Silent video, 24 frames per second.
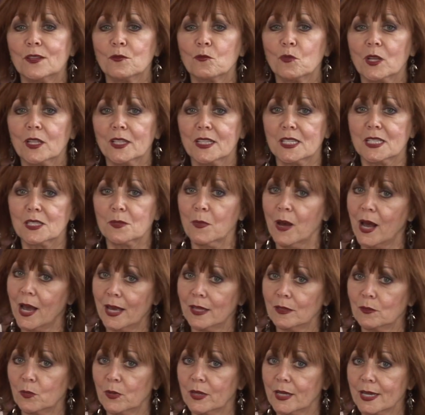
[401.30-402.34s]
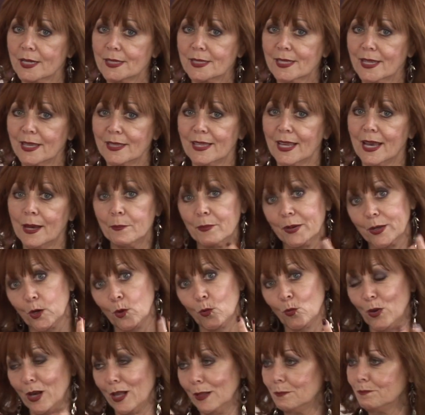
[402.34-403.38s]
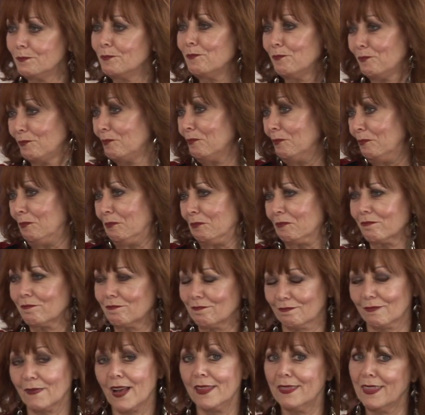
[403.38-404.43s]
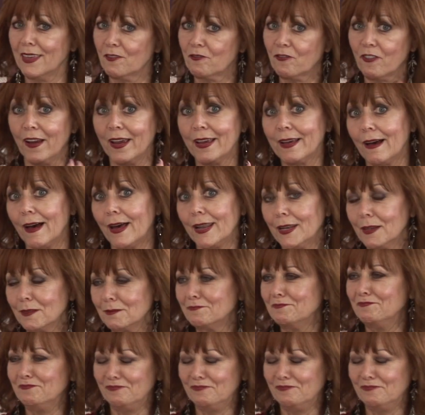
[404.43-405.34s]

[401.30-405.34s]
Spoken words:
didn't really smile when I said that, but oh well. I think Frank got it.